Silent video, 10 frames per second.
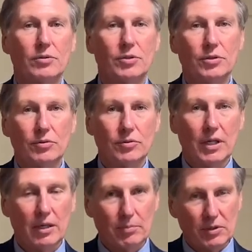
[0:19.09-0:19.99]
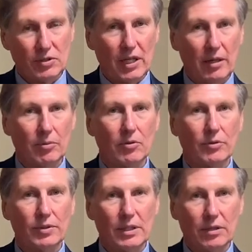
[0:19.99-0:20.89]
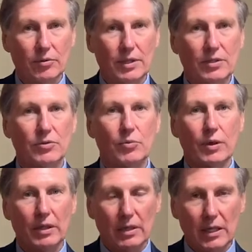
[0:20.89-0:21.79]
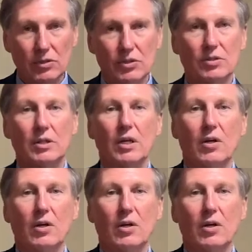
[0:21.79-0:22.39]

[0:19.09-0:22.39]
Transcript: to keep it stable or decrease when it's